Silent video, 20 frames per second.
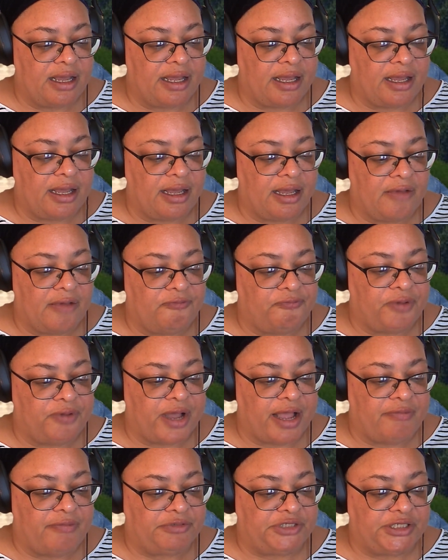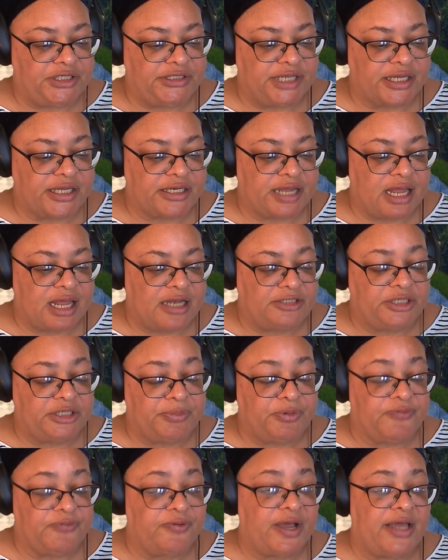5G technology
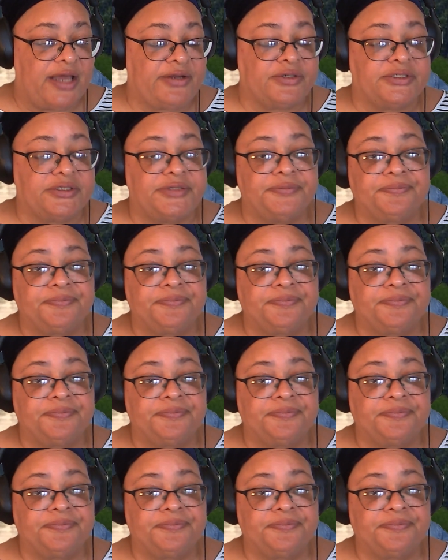providers.